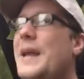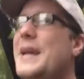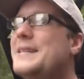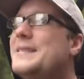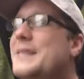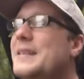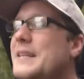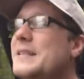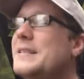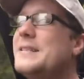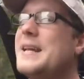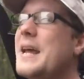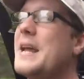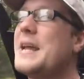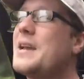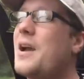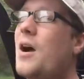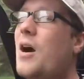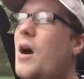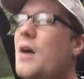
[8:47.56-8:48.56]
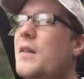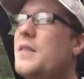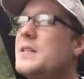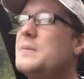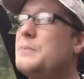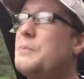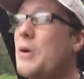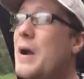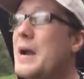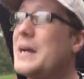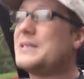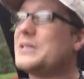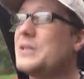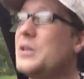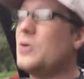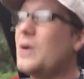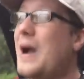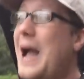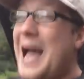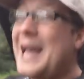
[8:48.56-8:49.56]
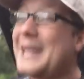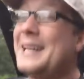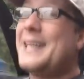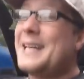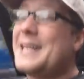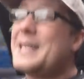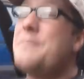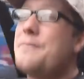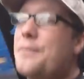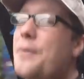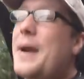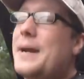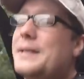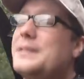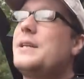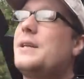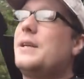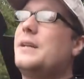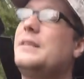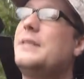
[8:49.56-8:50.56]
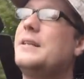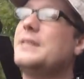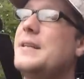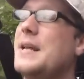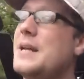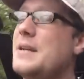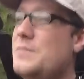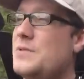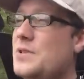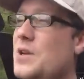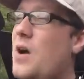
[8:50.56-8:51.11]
It's an insane car that's practical and impractical at the same